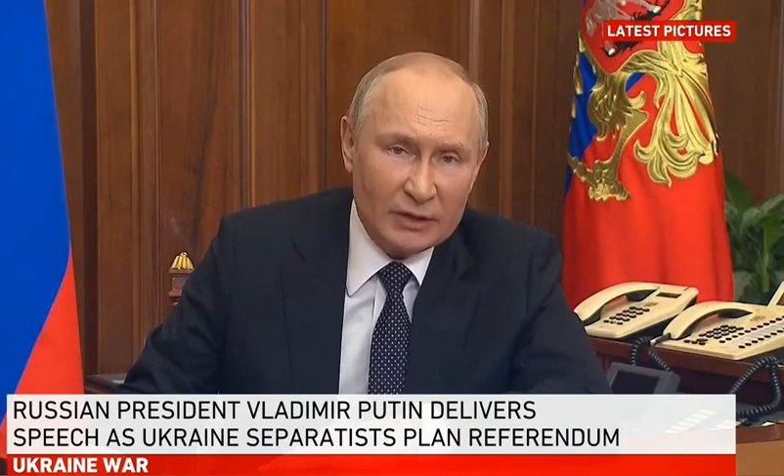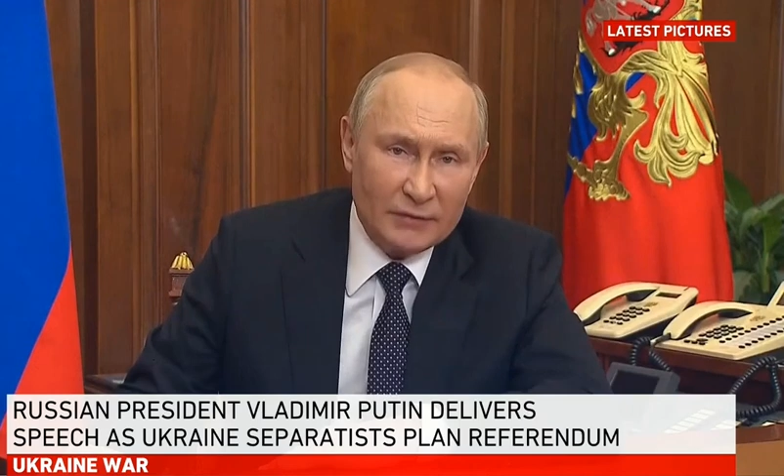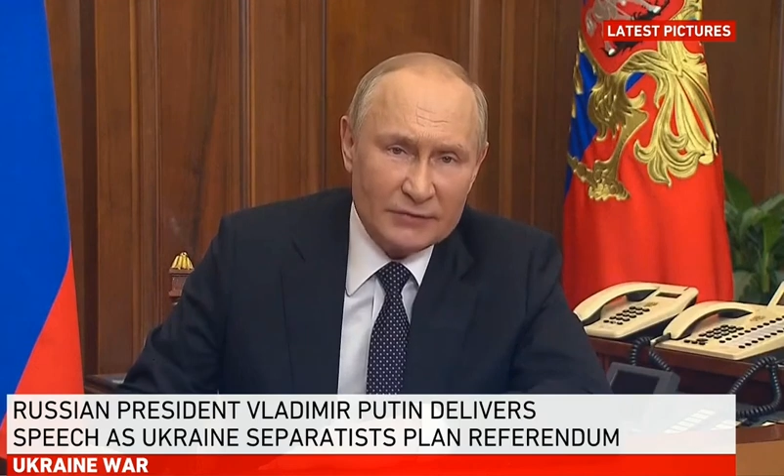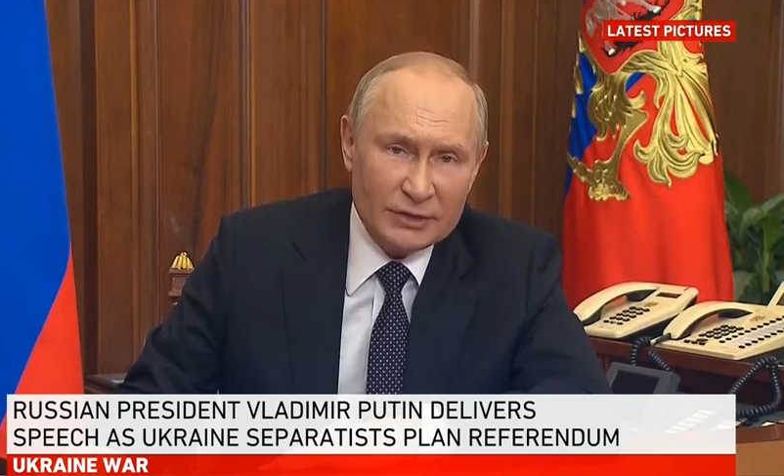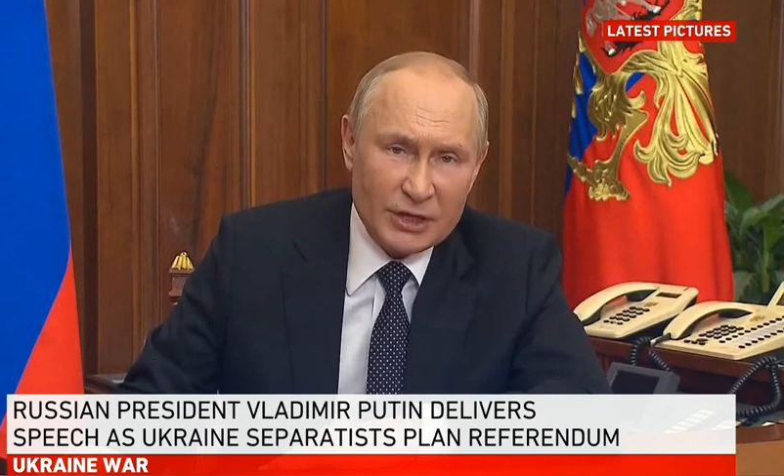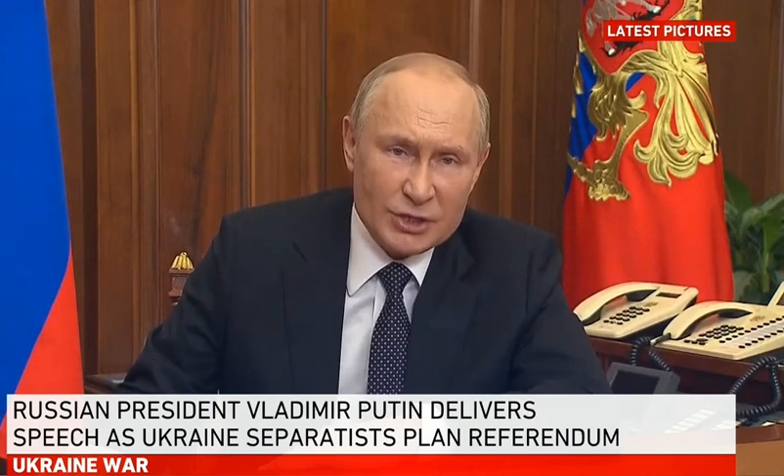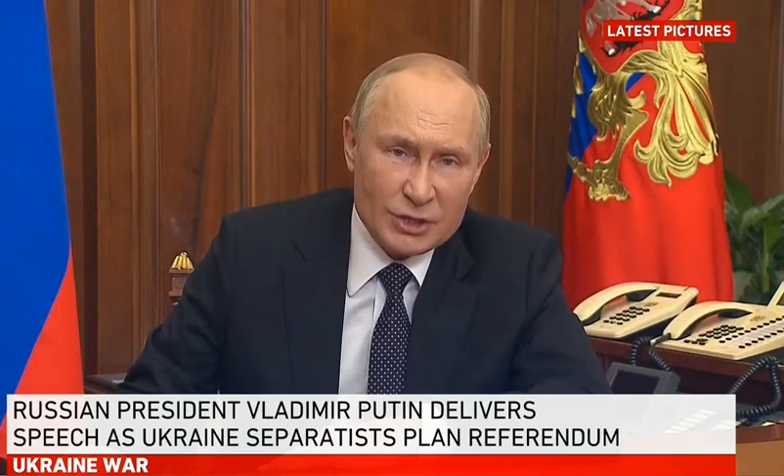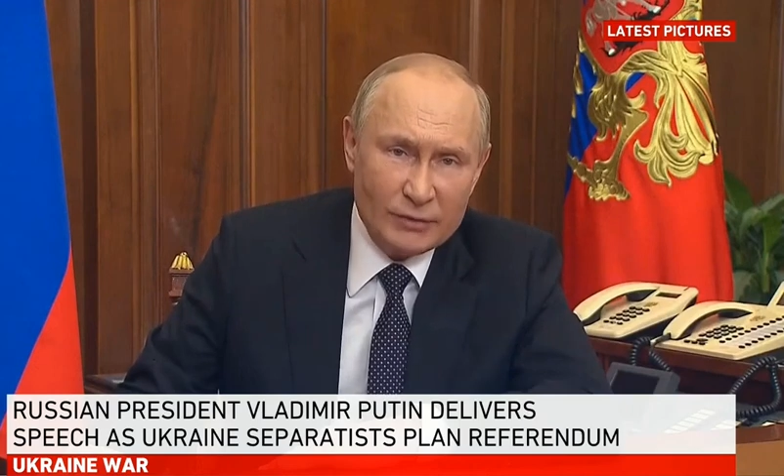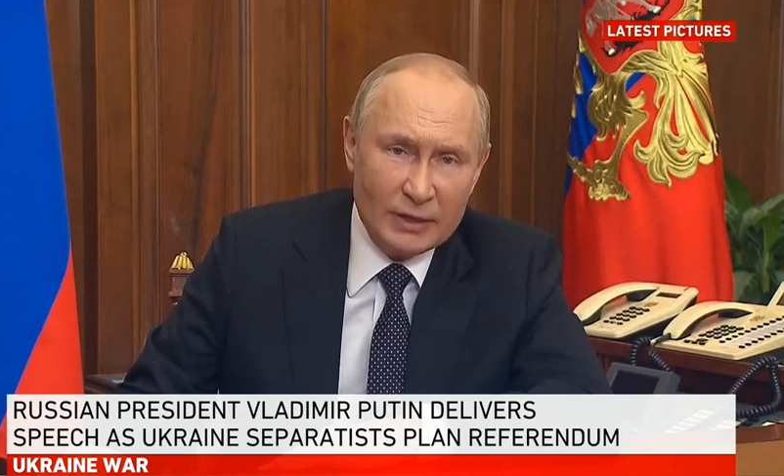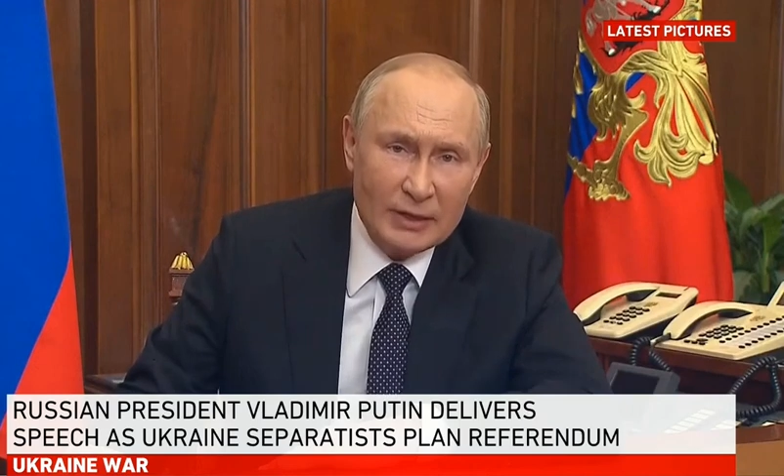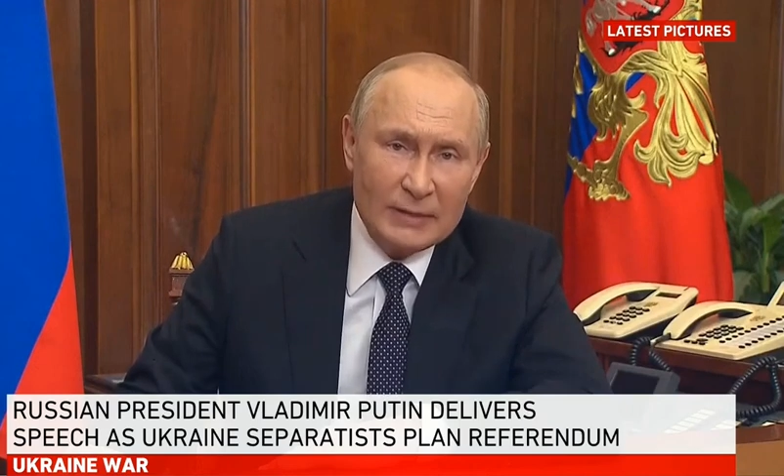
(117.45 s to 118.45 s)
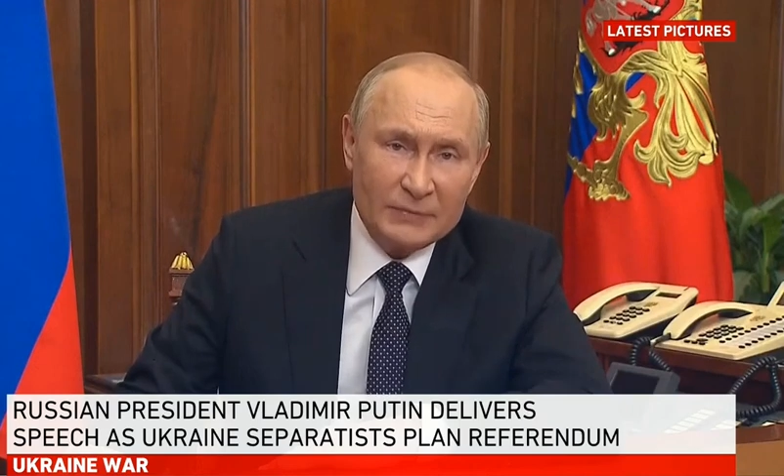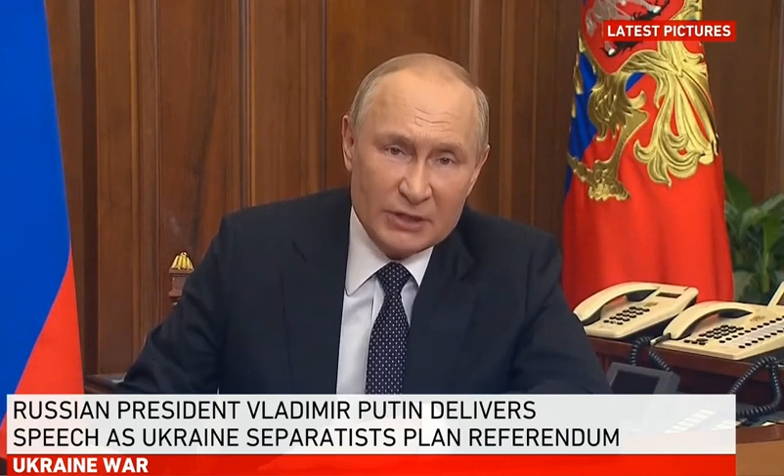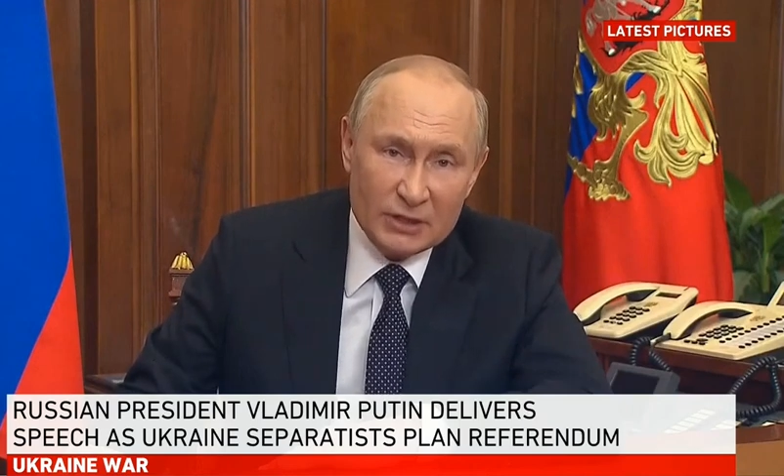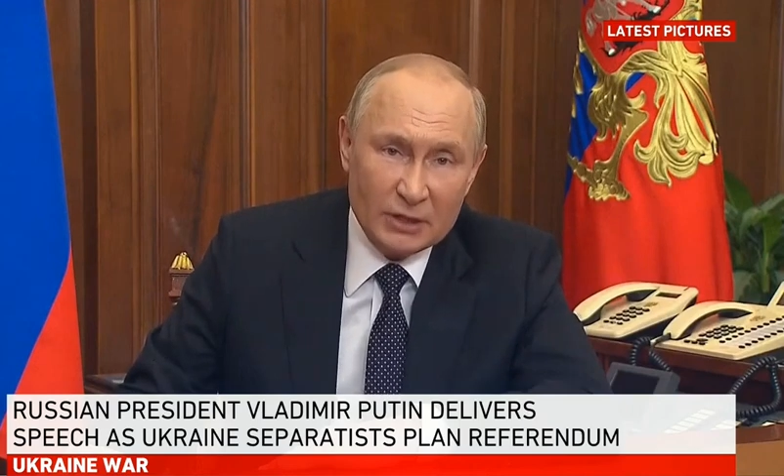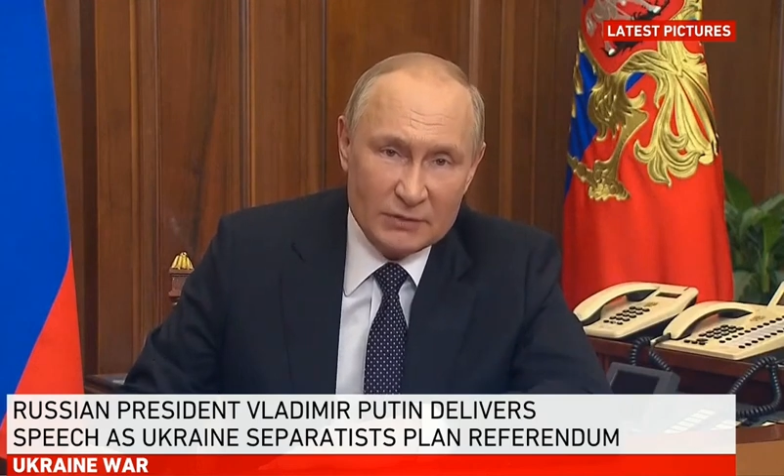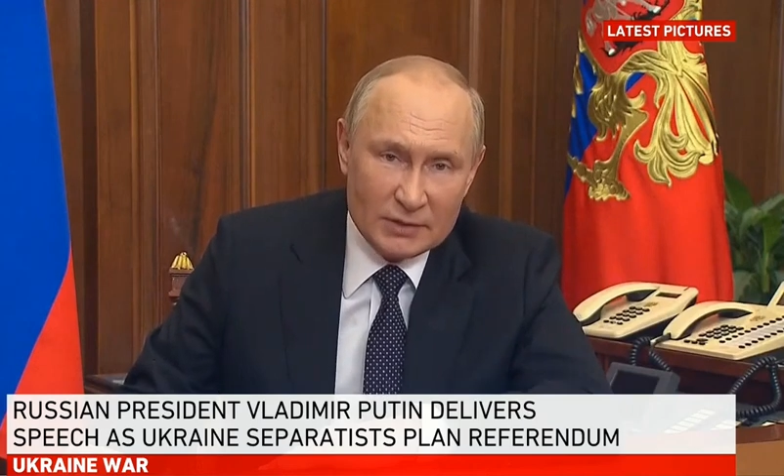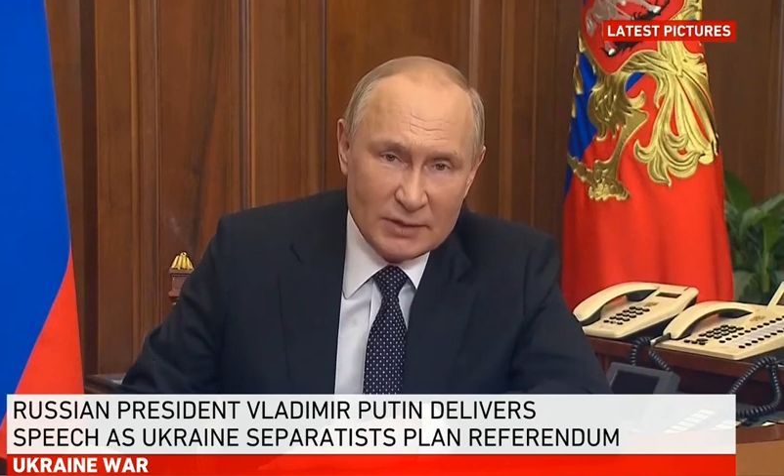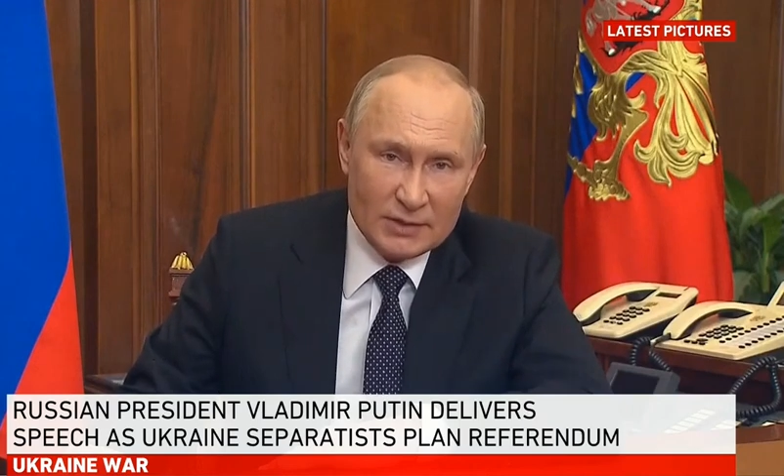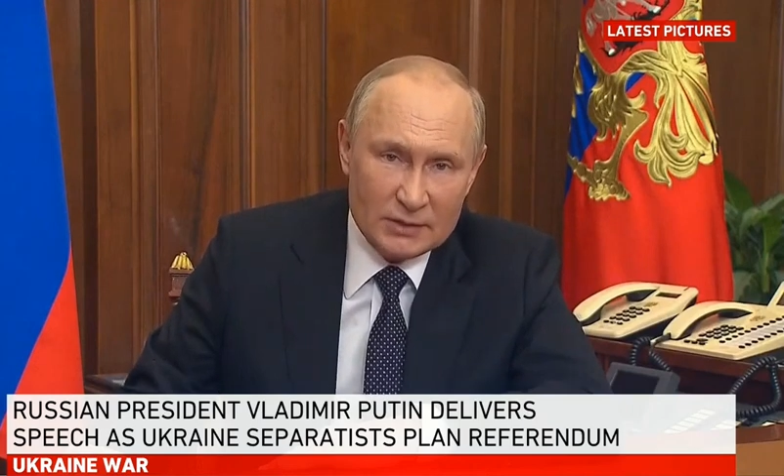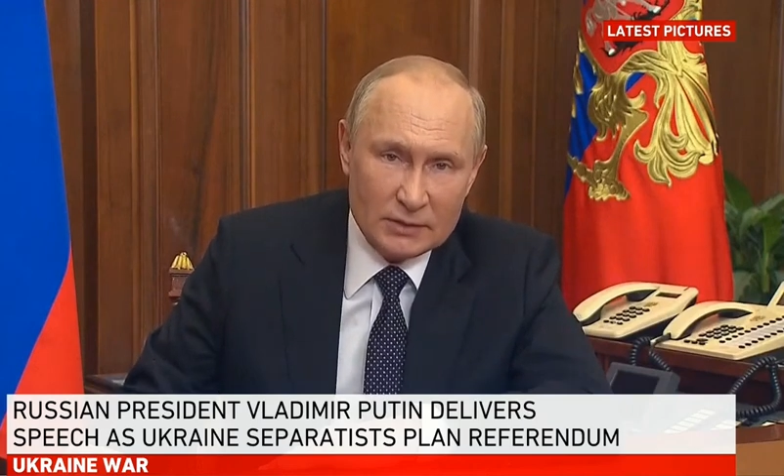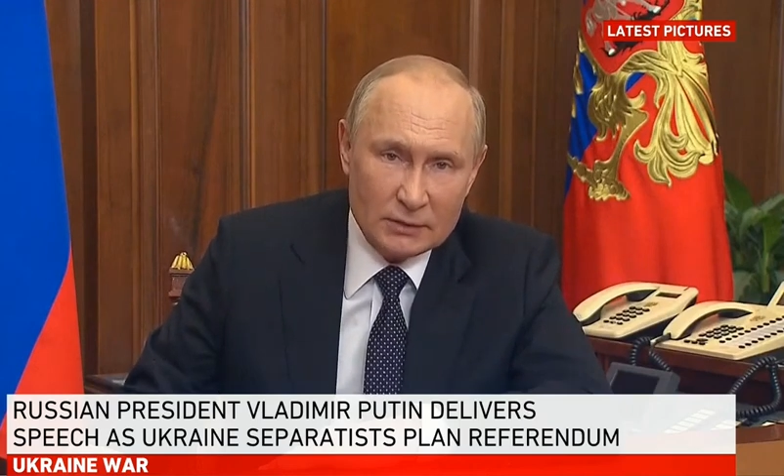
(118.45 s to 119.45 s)
for
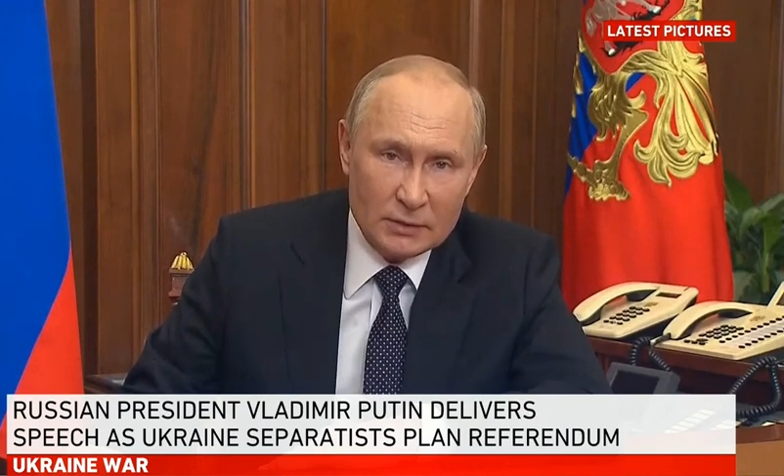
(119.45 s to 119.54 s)
decades,